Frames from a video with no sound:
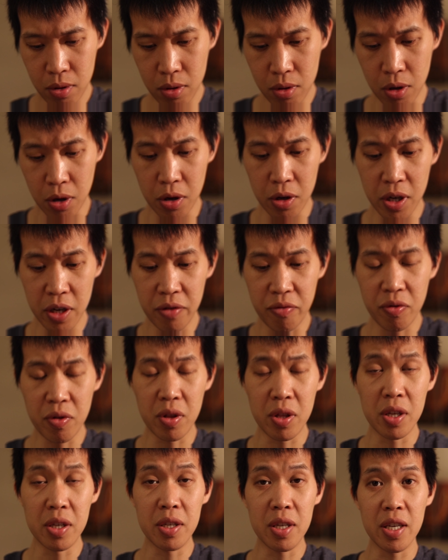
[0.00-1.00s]
or if
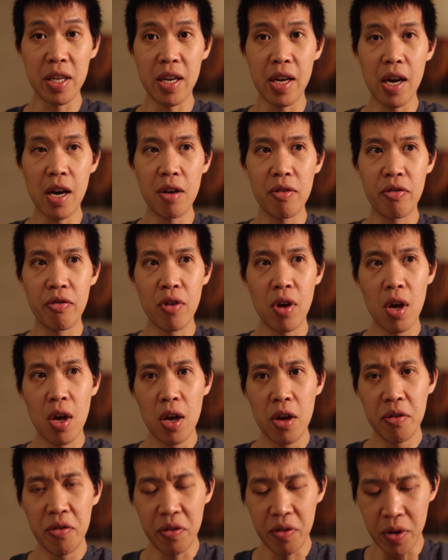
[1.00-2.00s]
this
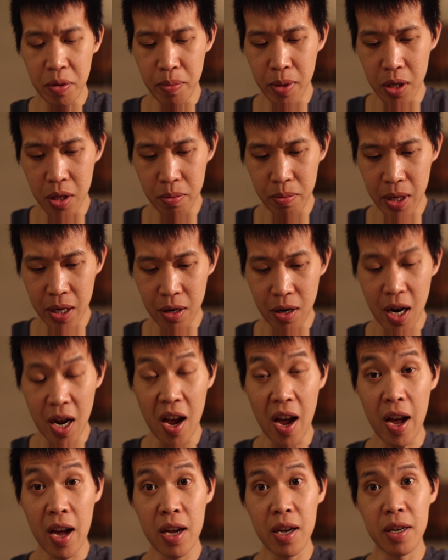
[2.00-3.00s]
EF 50mm
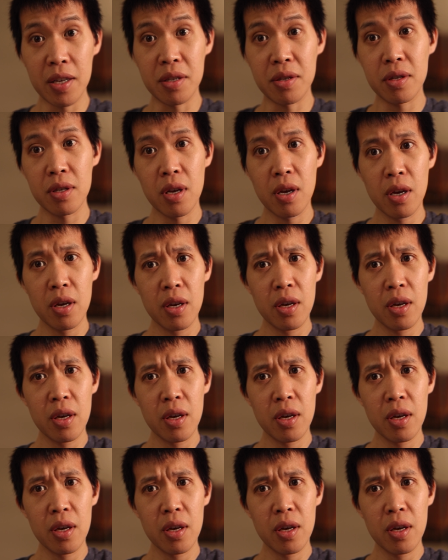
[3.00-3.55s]
has